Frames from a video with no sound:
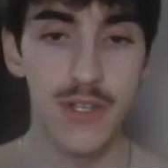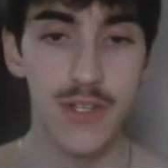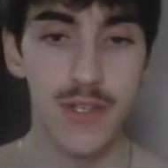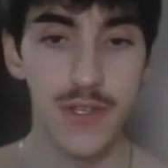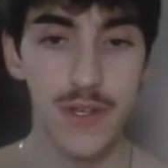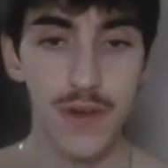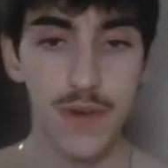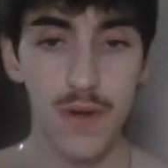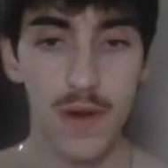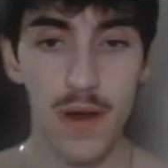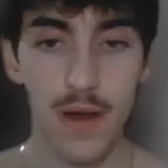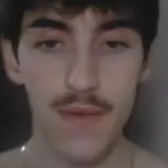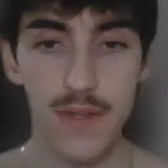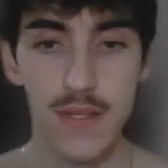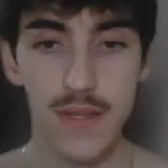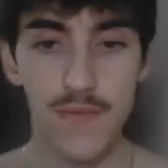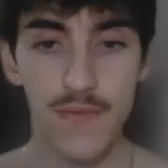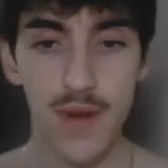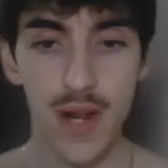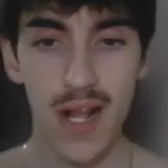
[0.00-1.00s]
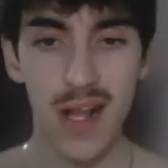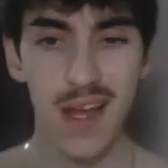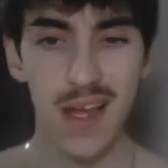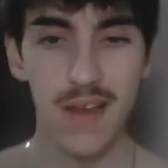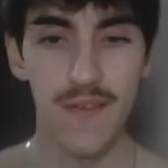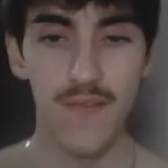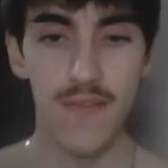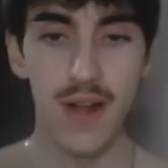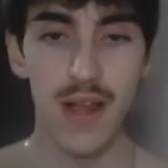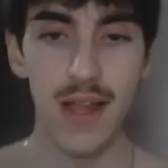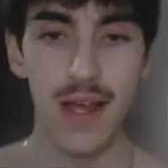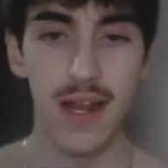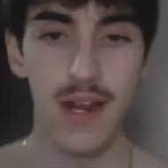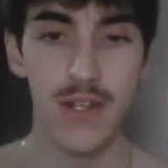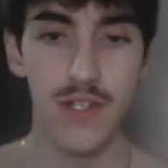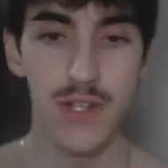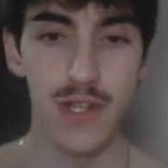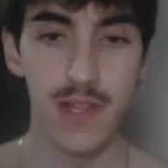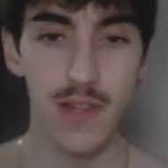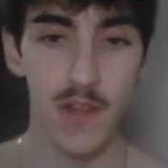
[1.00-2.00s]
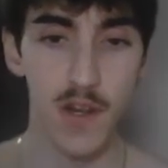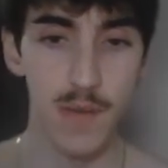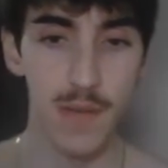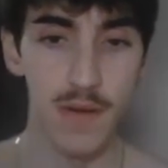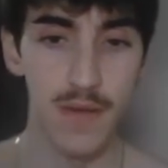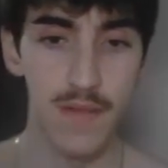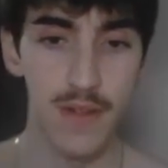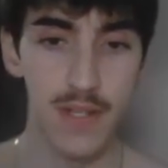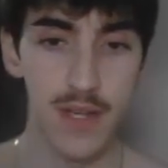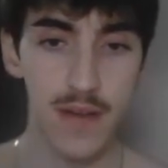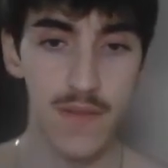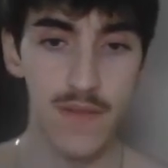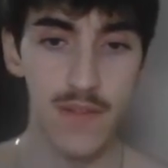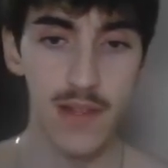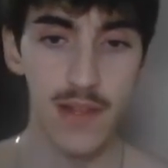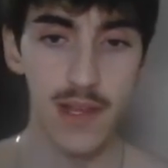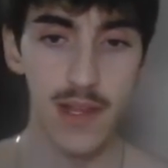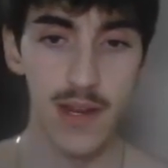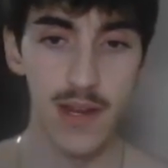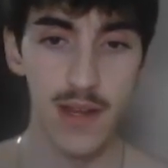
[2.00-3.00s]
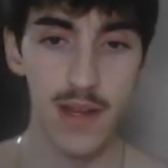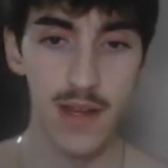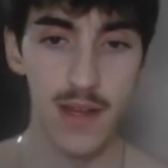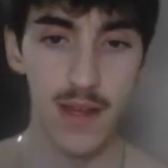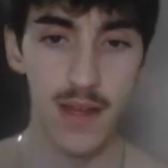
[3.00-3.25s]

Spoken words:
So obviously for Alligator, there's a little bit of a tough lead.